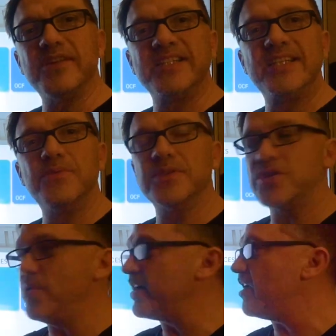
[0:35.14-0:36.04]
to see what's
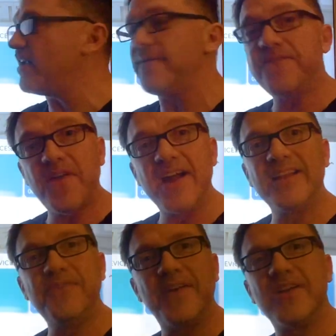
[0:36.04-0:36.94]
going on. I
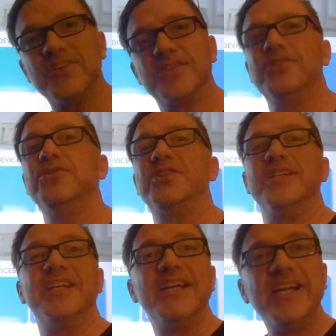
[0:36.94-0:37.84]
finally found a
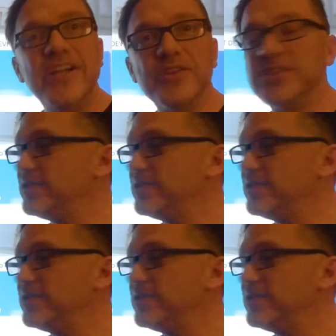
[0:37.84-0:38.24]
solution. Here's the